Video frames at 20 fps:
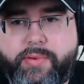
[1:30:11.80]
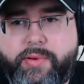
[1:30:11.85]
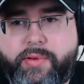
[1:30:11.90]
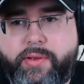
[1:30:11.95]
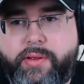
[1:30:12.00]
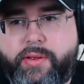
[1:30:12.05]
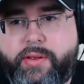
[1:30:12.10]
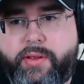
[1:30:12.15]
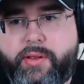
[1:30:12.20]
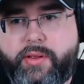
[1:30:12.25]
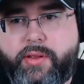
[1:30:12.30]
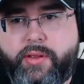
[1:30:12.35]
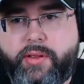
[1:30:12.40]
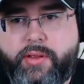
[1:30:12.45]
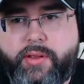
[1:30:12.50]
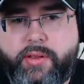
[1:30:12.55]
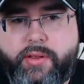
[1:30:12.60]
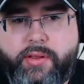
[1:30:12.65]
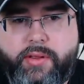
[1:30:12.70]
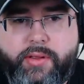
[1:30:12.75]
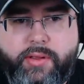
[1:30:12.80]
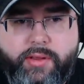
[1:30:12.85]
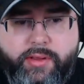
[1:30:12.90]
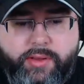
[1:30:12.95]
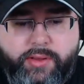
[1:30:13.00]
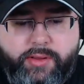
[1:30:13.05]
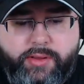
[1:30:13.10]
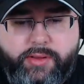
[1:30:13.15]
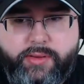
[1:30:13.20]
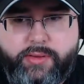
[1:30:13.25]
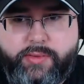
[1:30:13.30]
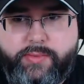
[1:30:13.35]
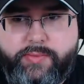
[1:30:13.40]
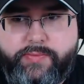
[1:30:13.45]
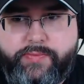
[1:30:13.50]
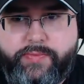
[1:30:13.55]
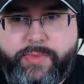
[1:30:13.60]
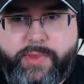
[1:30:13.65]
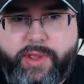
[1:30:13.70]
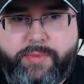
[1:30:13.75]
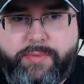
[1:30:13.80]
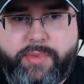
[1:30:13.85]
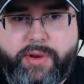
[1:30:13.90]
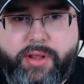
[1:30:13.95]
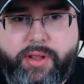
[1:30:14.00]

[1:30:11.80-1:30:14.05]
him. link him up. I'm gonna,